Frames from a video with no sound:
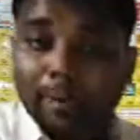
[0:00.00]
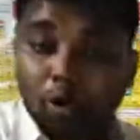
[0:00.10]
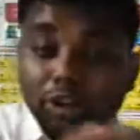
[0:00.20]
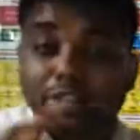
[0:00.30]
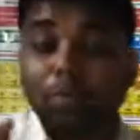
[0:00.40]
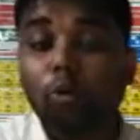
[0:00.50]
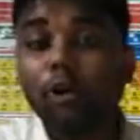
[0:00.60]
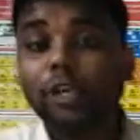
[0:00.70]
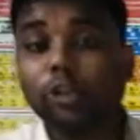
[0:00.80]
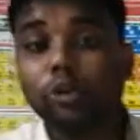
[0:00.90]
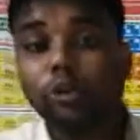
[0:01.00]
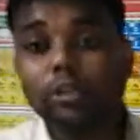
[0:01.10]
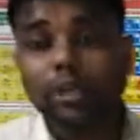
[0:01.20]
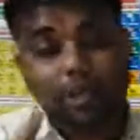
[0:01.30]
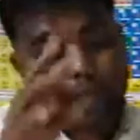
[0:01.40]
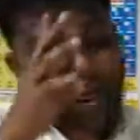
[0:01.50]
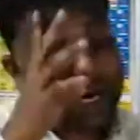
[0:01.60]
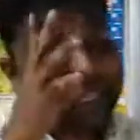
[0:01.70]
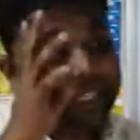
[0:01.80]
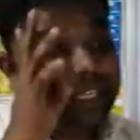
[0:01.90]
among the molecules,
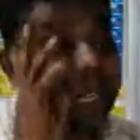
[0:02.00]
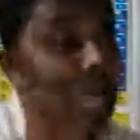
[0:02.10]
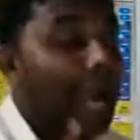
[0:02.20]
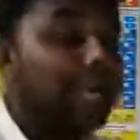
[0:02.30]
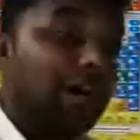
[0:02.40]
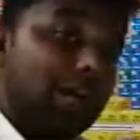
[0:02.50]
until and